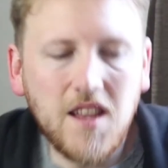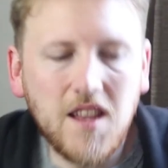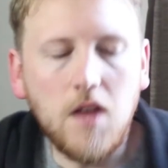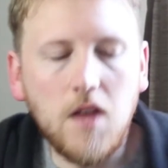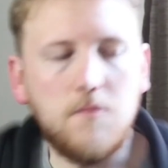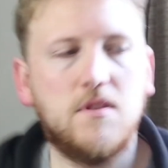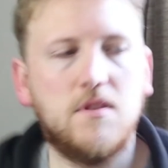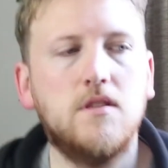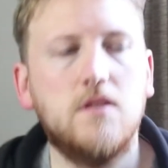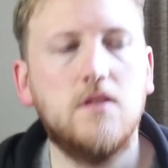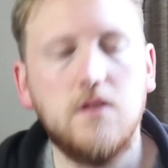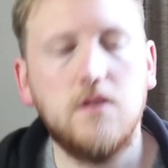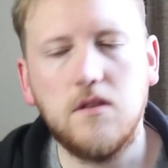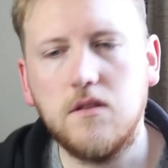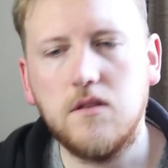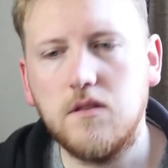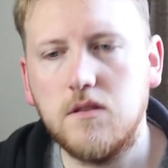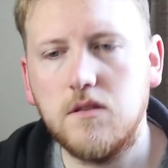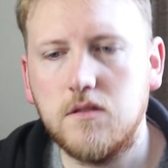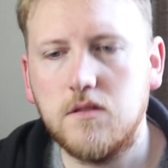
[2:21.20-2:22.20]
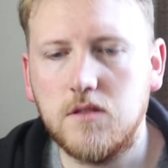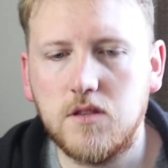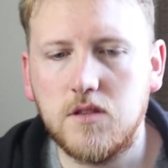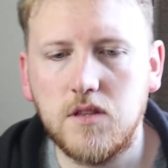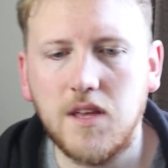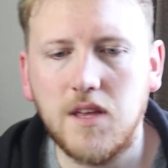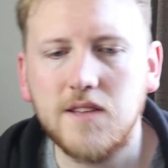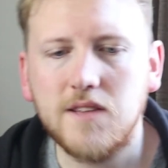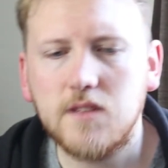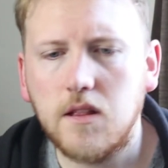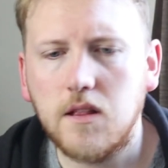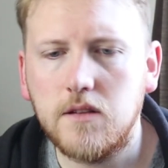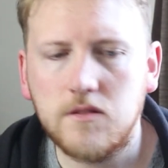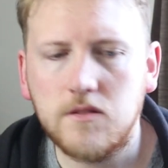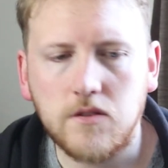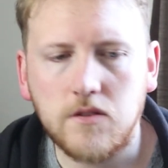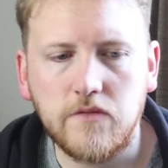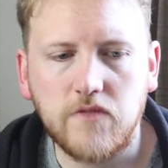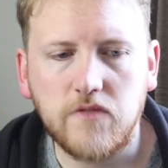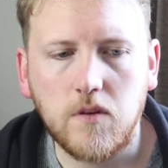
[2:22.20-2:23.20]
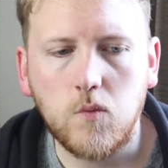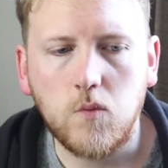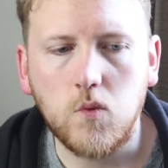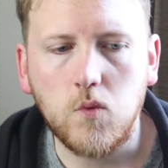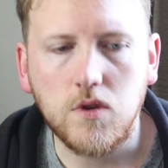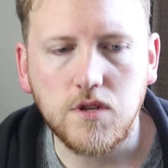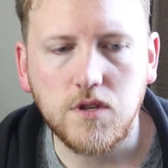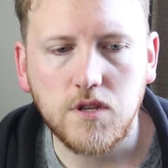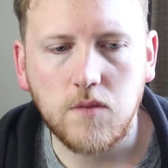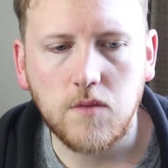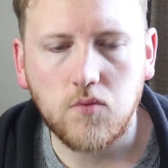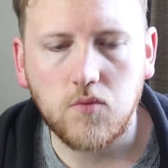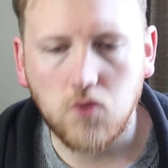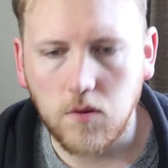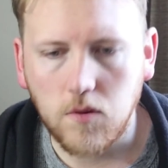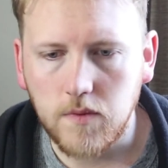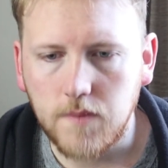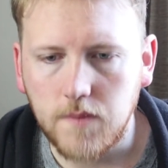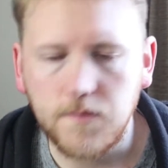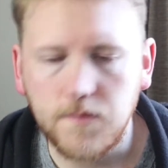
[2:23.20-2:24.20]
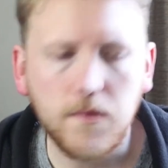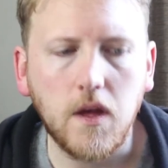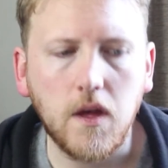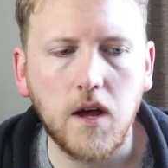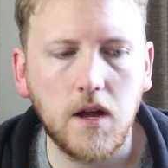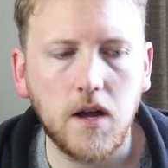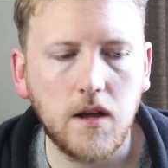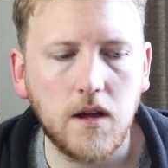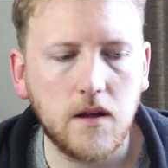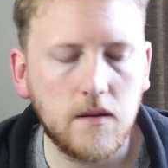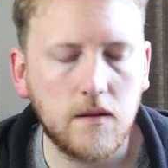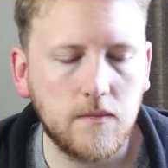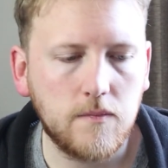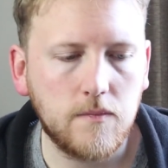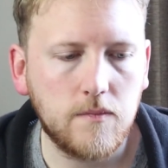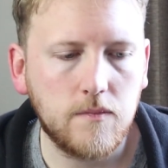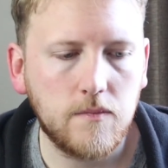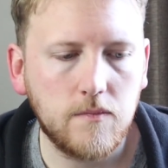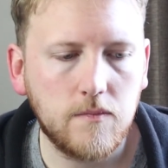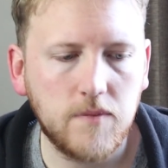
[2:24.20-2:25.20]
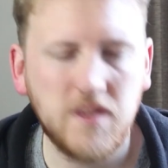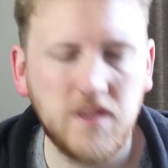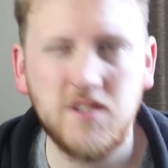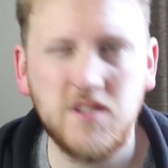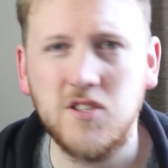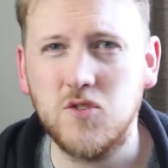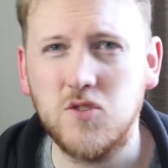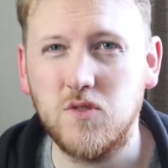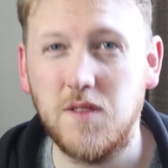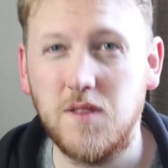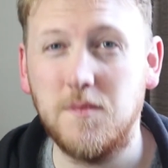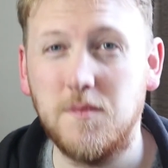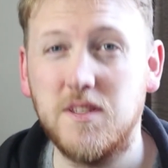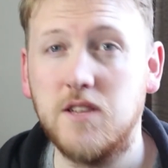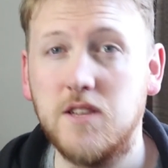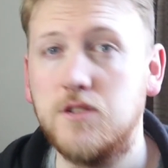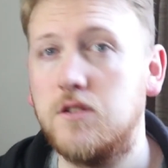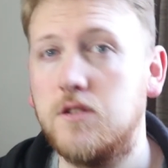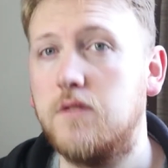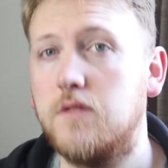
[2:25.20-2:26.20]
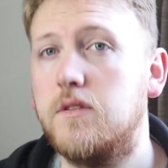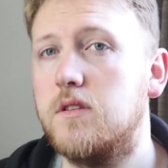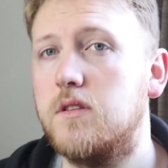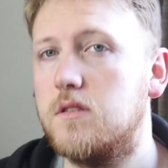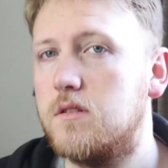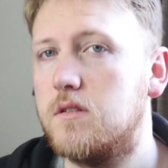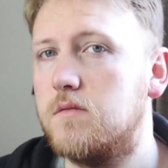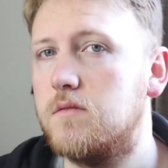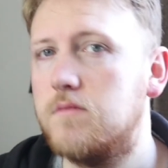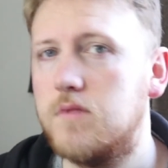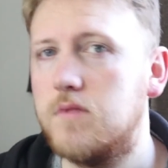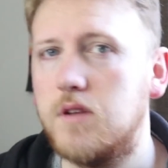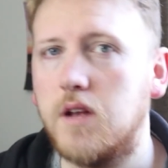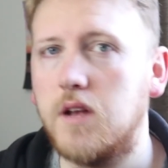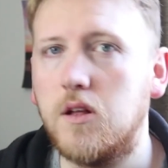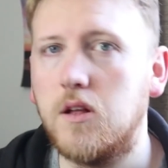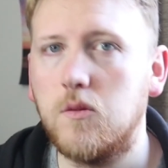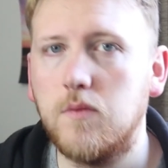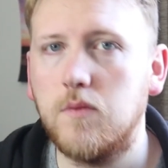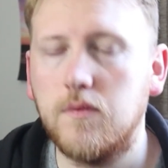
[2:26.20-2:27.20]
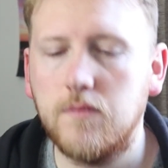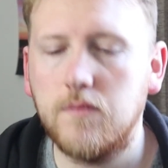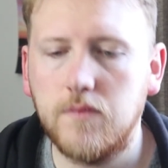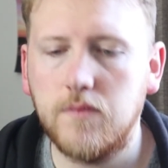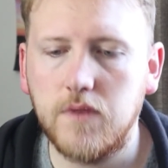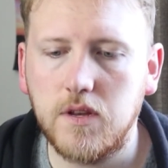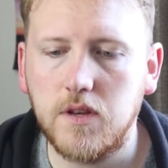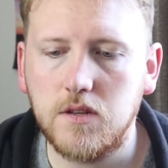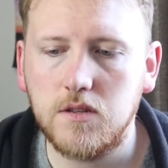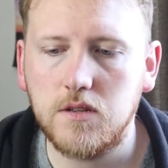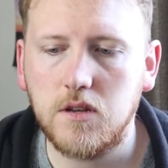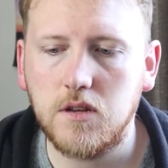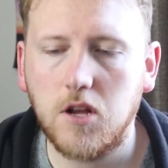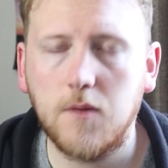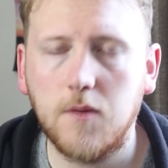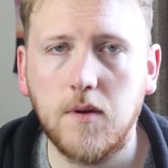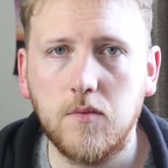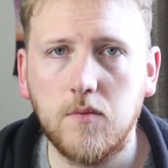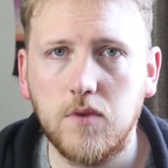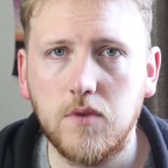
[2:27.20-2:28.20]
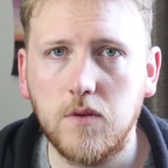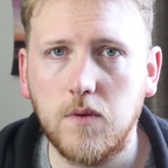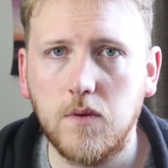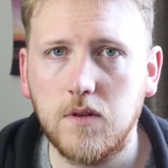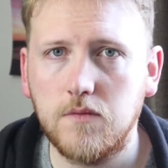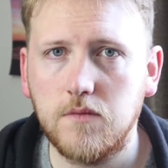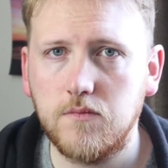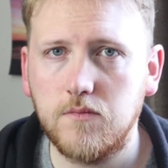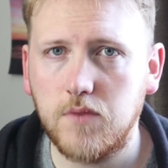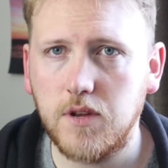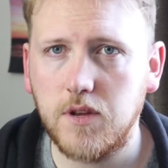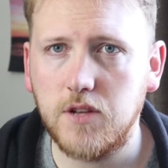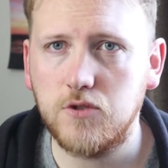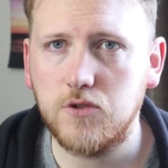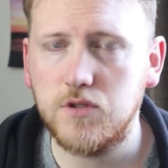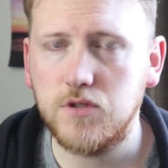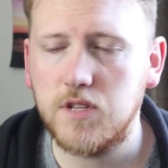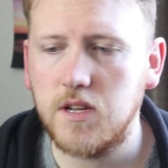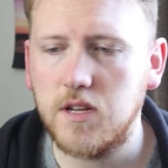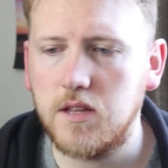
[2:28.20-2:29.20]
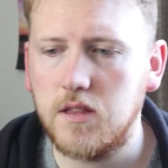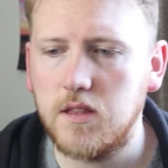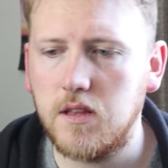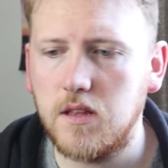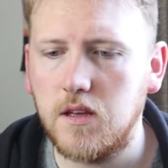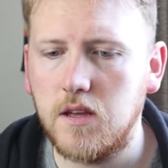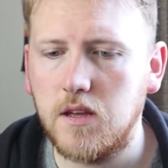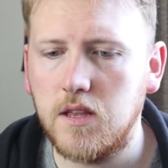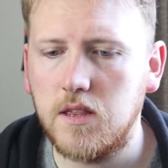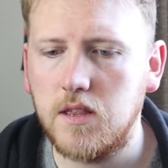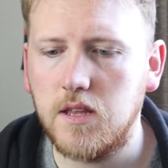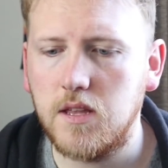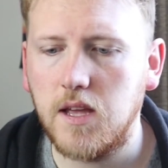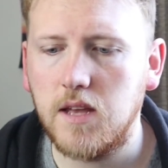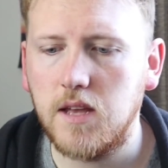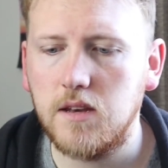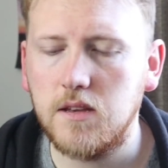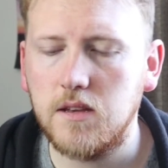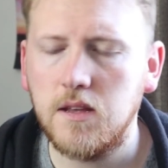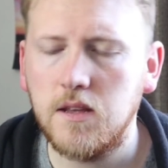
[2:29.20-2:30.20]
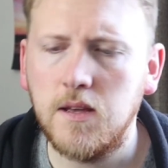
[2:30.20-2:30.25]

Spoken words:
I mean, the escalated time frame was a problem, but that's a sort of limitation I think that can help things come out pretty well, pretty interesting in the end.